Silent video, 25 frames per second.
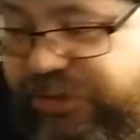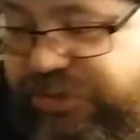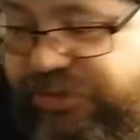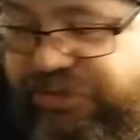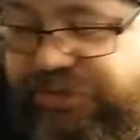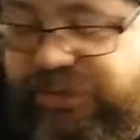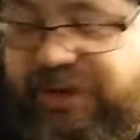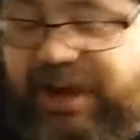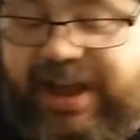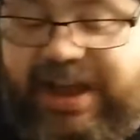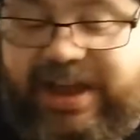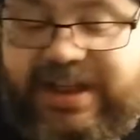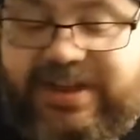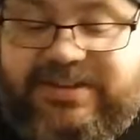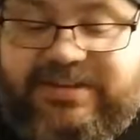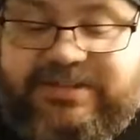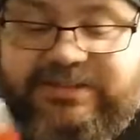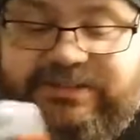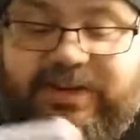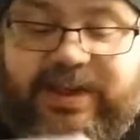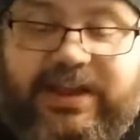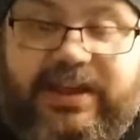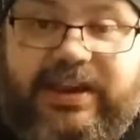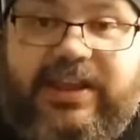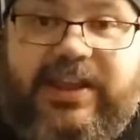tries.
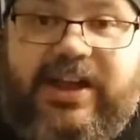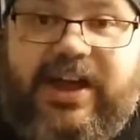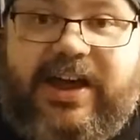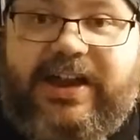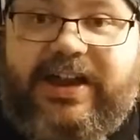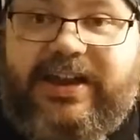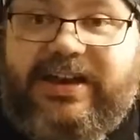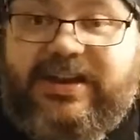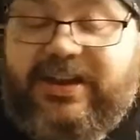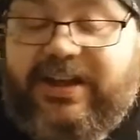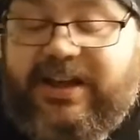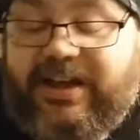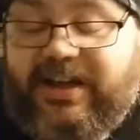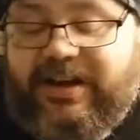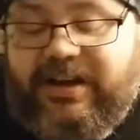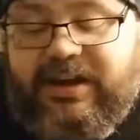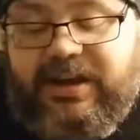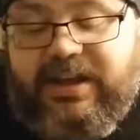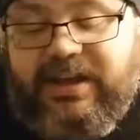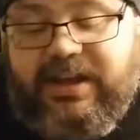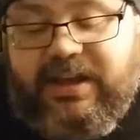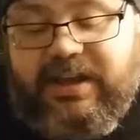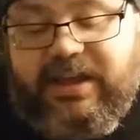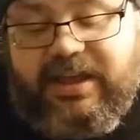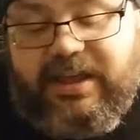I finally got it
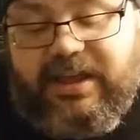done.